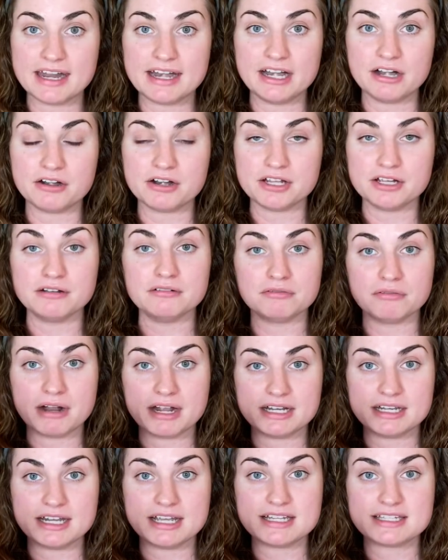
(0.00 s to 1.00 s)
area of
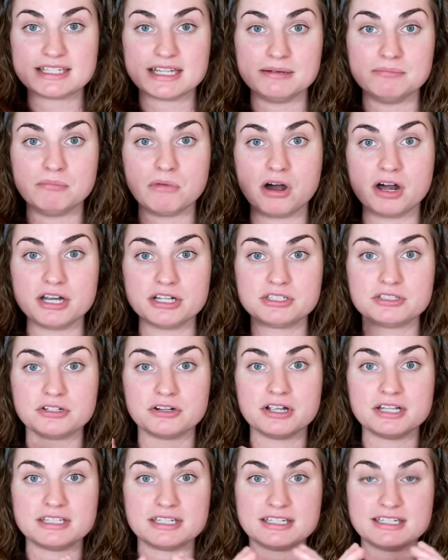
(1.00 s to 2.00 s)
redness and monitor
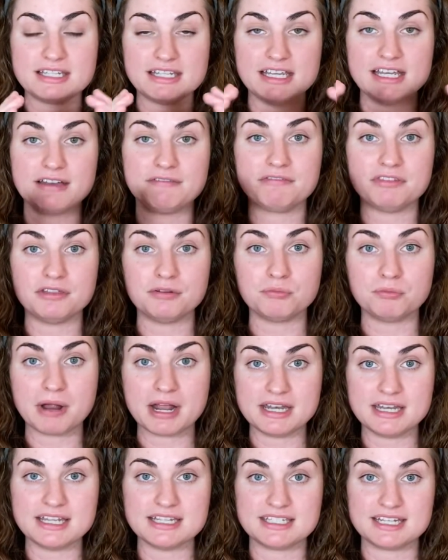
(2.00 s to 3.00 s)
it to see if the
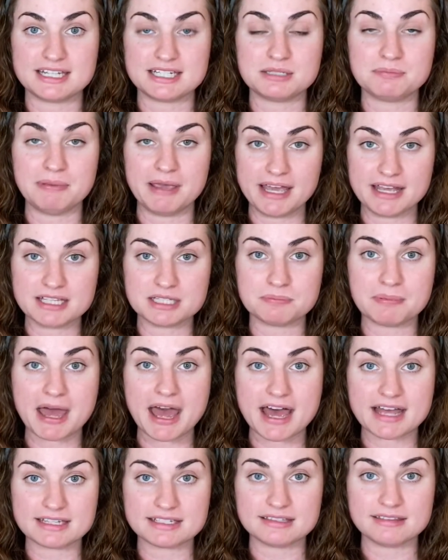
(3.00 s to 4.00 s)
redness expands
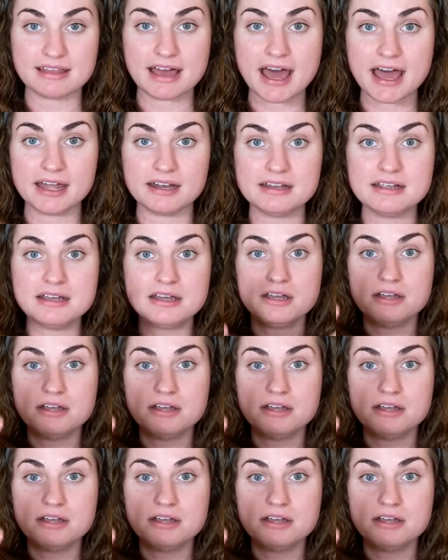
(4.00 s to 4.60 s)
past that